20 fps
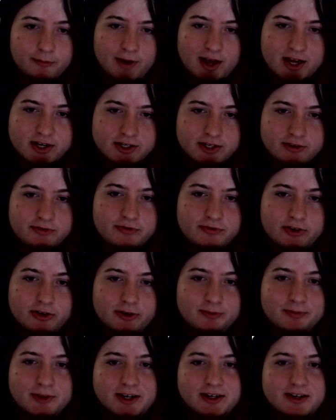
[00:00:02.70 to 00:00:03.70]
Imagine a
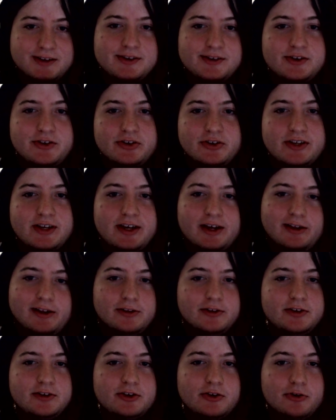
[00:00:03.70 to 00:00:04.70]
film that doesn't just tell
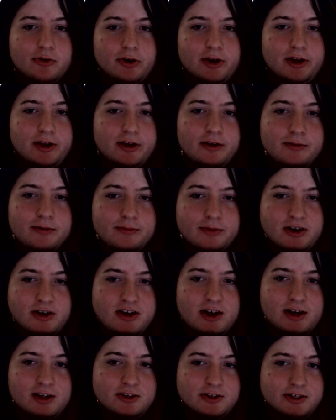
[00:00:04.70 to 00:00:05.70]
a story, but
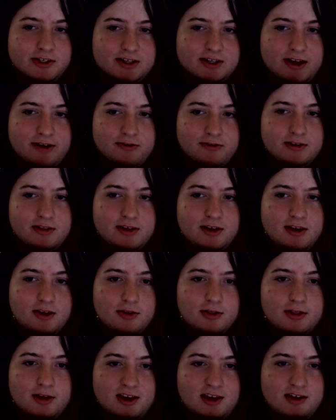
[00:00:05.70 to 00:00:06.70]
challenges everything you
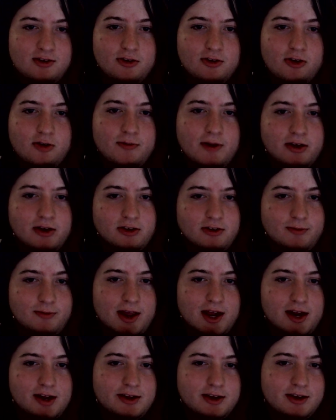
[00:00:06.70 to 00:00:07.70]
think you know about
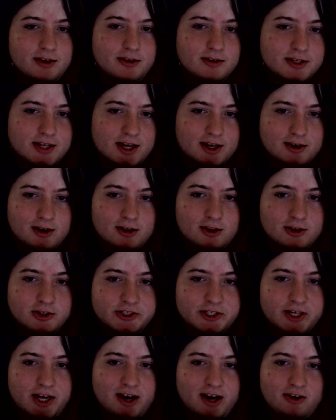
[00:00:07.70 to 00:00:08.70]
humanity,
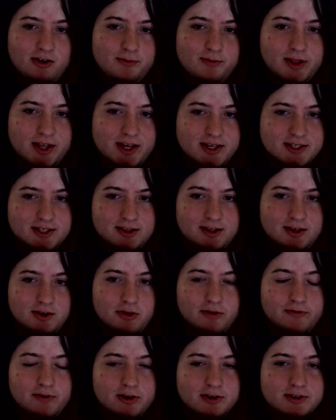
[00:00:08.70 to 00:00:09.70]
technology, and our place in the
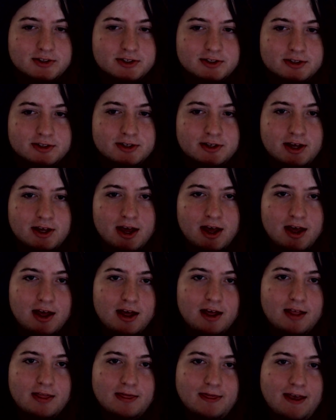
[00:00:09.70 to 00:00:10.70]
universe.
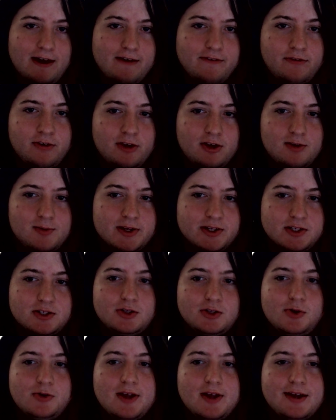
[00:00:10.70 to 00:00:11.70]
That film is
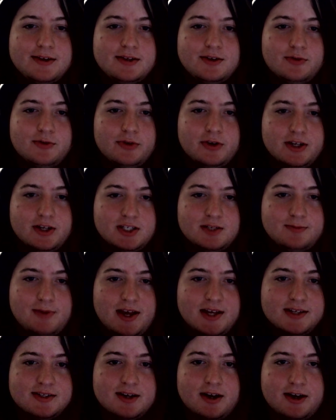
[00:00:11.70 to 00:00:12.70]
2001: A
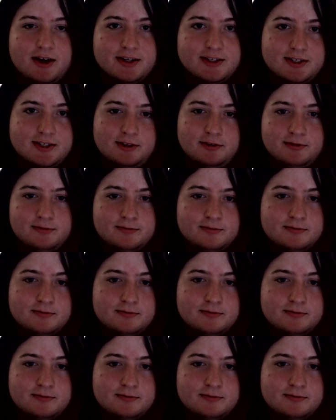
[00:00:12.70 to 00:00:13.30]
Space Odyssey.